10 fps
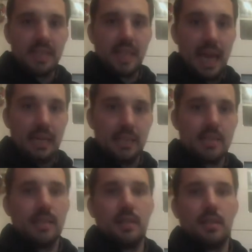the
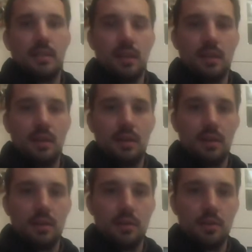stance in
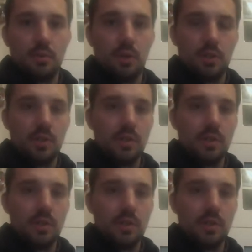the squat.